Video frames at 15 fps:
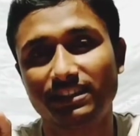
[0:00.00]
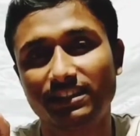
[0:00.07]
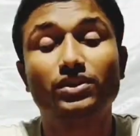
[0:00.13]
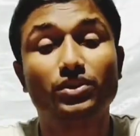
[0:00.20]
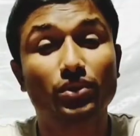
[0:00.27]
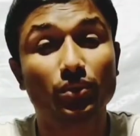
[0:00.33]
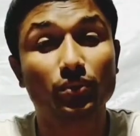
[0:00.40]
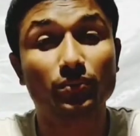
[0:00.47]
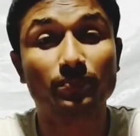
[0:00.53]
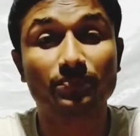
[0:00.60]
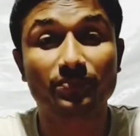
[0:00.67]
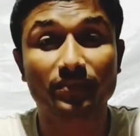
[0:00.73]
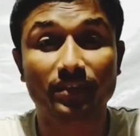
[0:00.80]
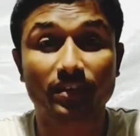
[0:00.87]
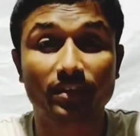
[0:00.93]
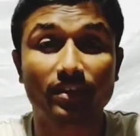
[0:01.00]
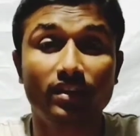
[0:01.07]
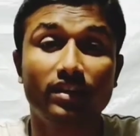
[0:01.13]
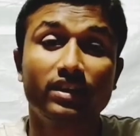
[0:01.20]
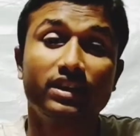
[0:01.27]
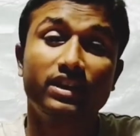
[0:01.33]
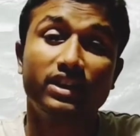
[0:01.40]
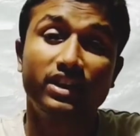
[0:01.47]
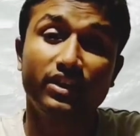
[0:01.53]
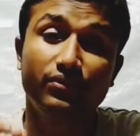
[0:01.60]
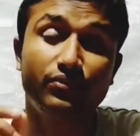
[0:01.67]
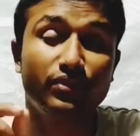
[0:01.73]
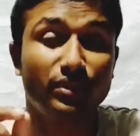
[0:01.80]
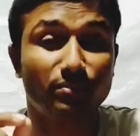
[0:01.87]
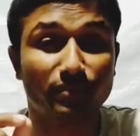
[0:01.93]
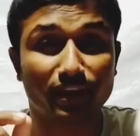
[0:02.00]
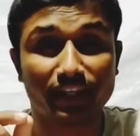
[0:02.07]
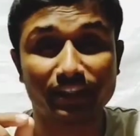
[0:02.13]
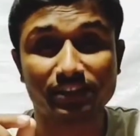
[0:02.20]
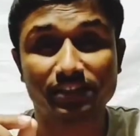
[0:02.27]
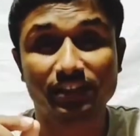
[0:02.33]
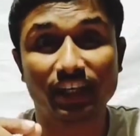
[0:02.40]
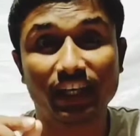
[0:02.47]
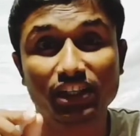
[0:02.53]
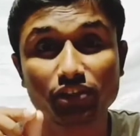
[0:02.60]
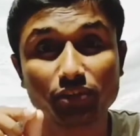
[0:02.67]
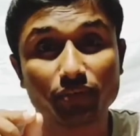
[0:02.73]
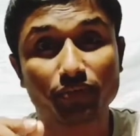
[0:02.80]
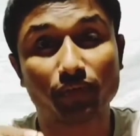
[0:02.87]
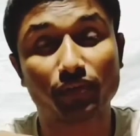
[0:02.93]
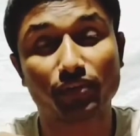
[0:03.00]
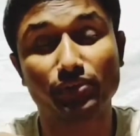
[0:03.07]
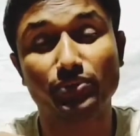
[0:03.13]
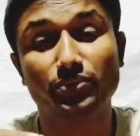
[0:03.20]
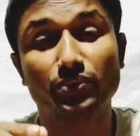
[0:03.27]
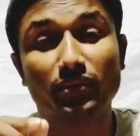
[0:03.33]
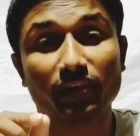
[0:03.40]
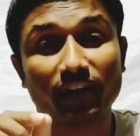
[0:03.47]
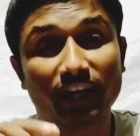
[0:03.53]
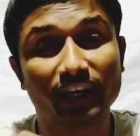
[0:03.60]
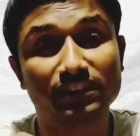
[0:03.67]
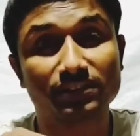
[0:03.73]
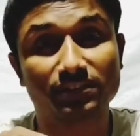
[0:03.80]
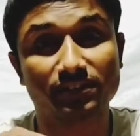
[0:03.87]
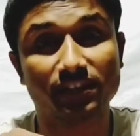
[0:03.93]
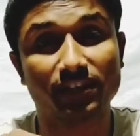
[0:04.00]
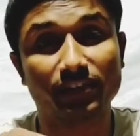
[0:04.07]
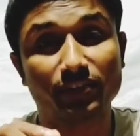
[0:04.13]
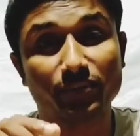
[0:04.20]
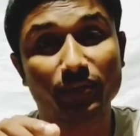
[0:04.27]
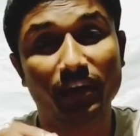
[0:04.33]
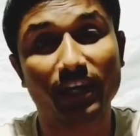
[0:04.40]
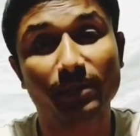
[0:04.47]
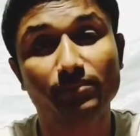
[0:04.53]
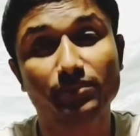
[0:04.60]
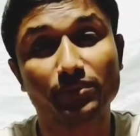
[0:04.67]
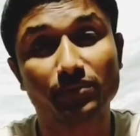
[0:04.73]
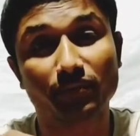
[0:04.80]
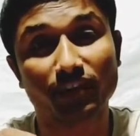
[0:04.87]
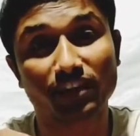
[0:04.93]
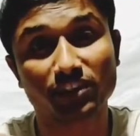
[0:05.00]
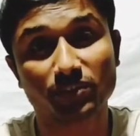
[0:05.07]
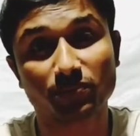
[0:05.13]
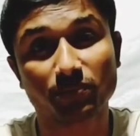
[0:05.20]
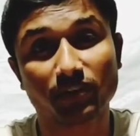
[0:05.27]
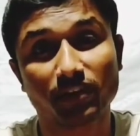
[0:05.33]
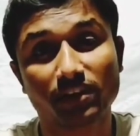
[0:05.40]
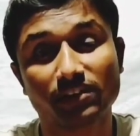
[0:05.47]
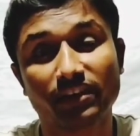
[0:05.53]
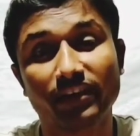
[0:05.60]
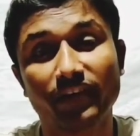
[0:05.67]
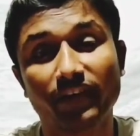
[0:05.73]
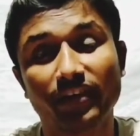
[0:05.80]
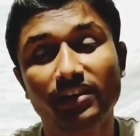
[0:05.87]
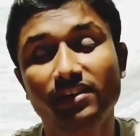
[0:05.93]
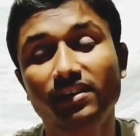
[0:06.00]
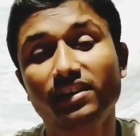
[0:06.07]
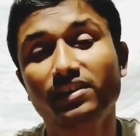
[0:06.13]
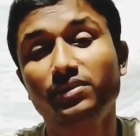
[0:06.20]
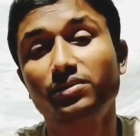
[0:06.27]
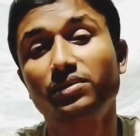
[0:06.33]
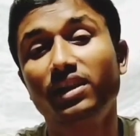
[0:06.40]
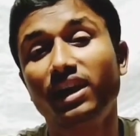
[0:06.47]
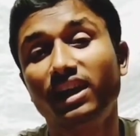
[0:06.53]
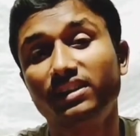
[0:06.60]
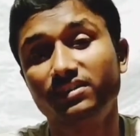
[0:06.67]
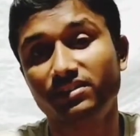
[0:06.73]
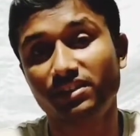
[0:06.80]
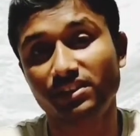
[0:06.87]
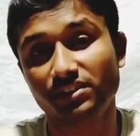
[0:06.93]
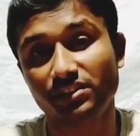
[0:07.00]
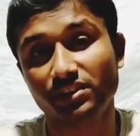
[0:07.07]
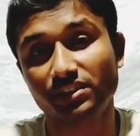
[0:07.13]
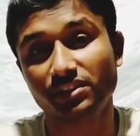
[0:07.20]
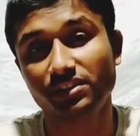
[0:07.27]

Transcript: So keep remind, as you found your answer, you have to transfer directly to the answer sheet.